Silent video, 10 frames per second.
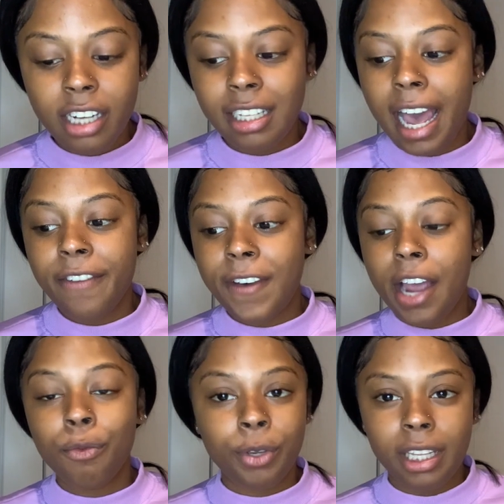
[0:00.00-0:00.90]
like if
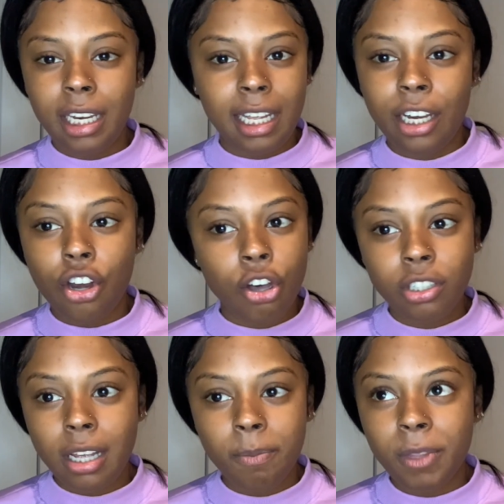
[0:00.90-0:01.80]
I really didn't know
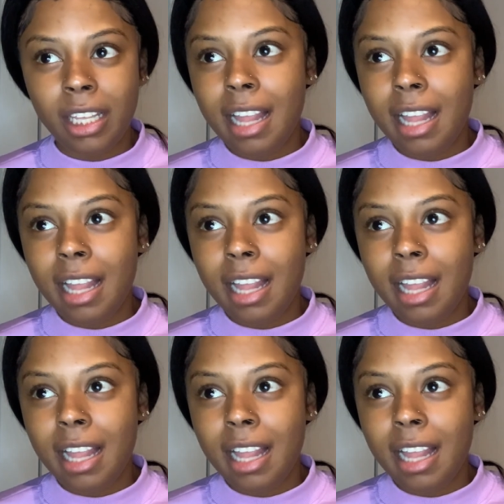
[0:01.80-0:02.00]
something,